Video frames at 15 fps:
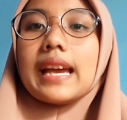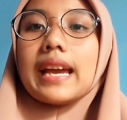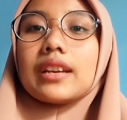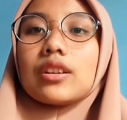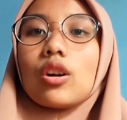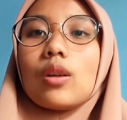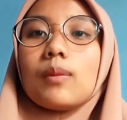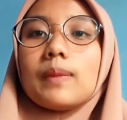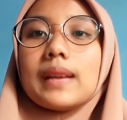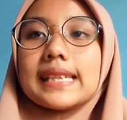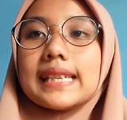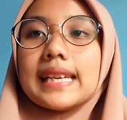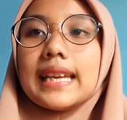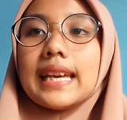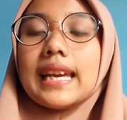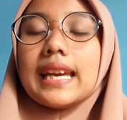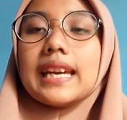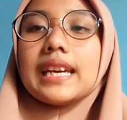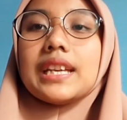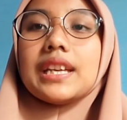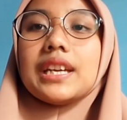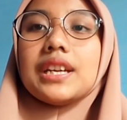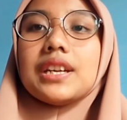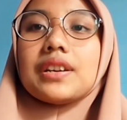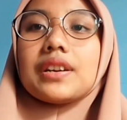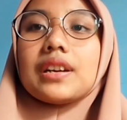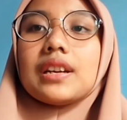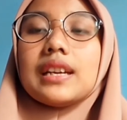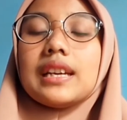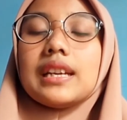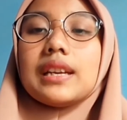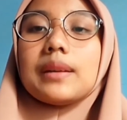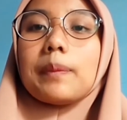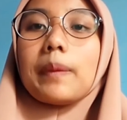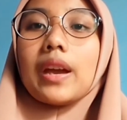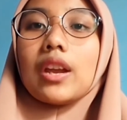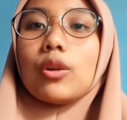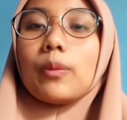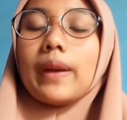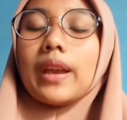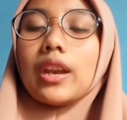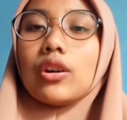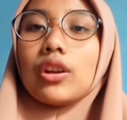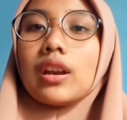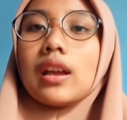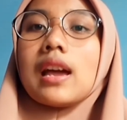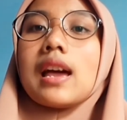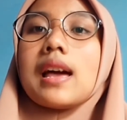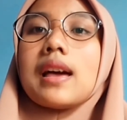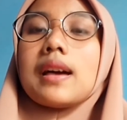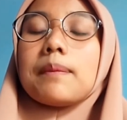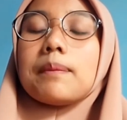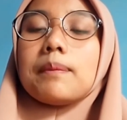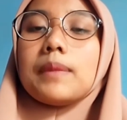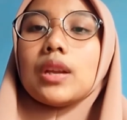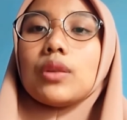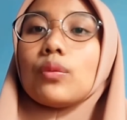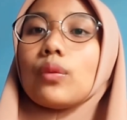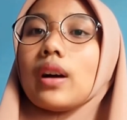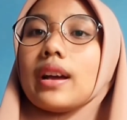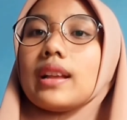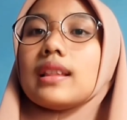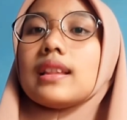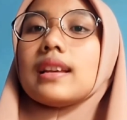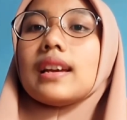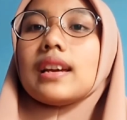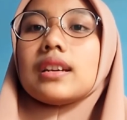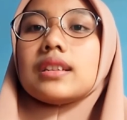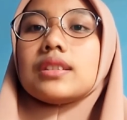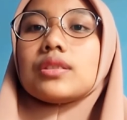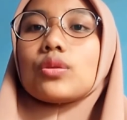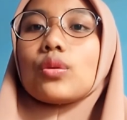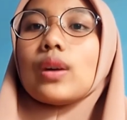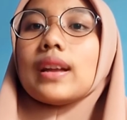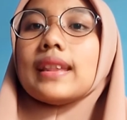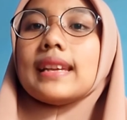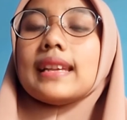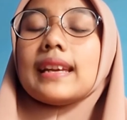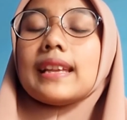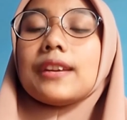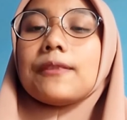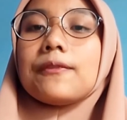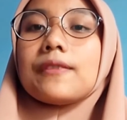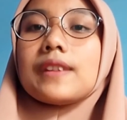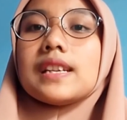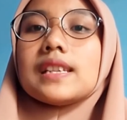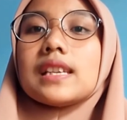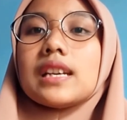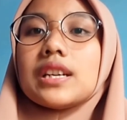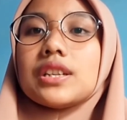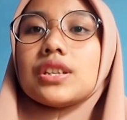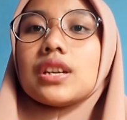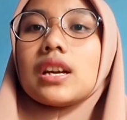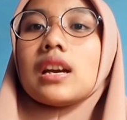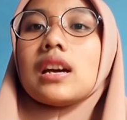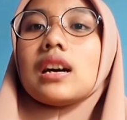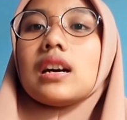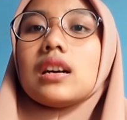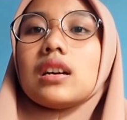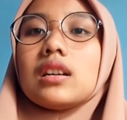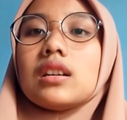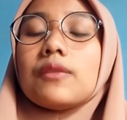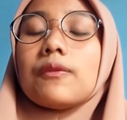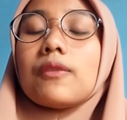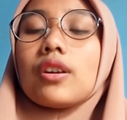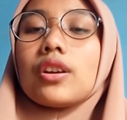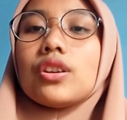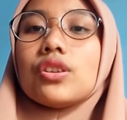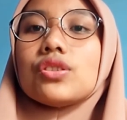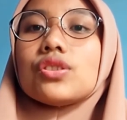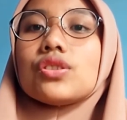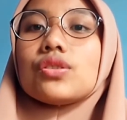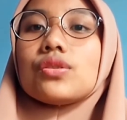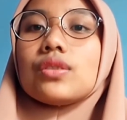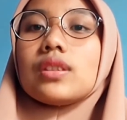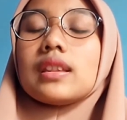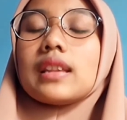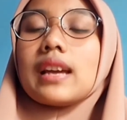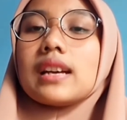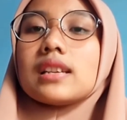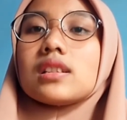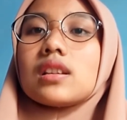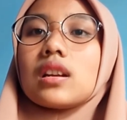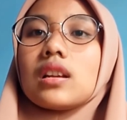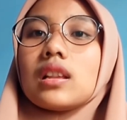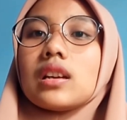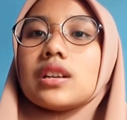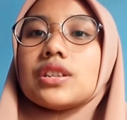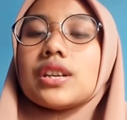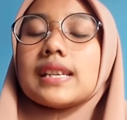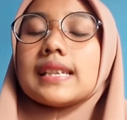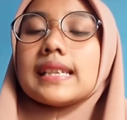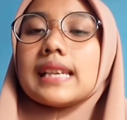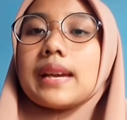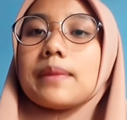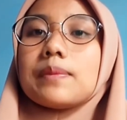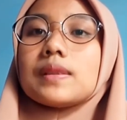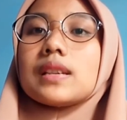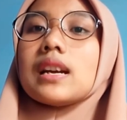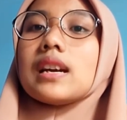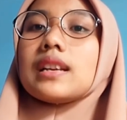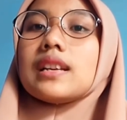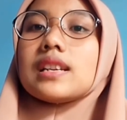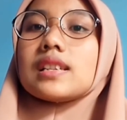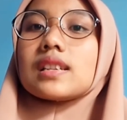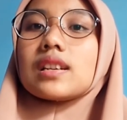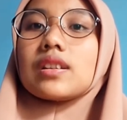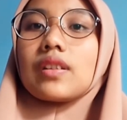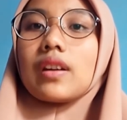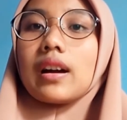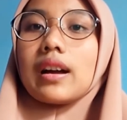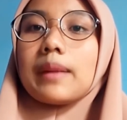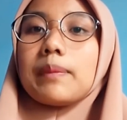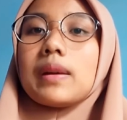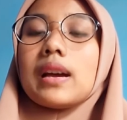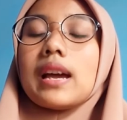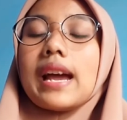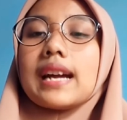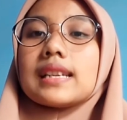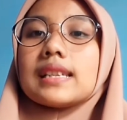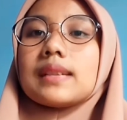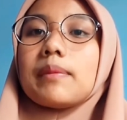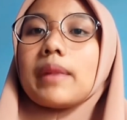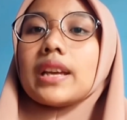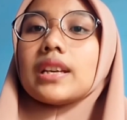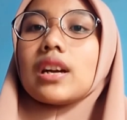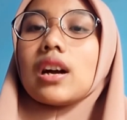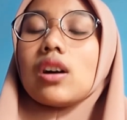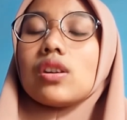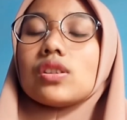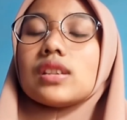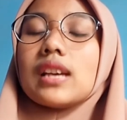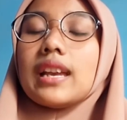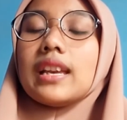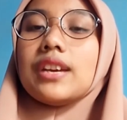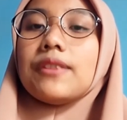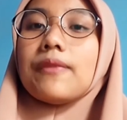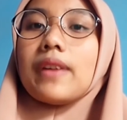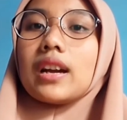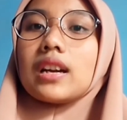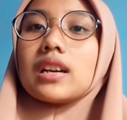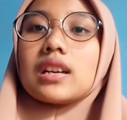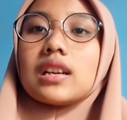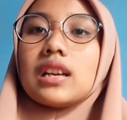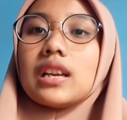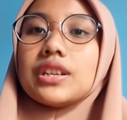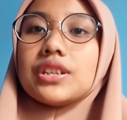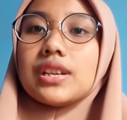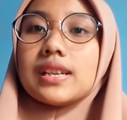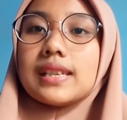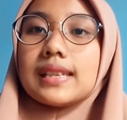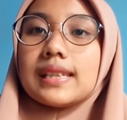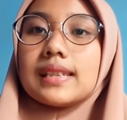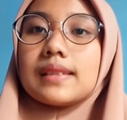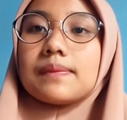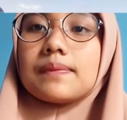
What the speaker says: and complexity inherent in the phenomenon. Meanwhile, in quantitative research, focus to test relationships, describe, examine cause and effect relations.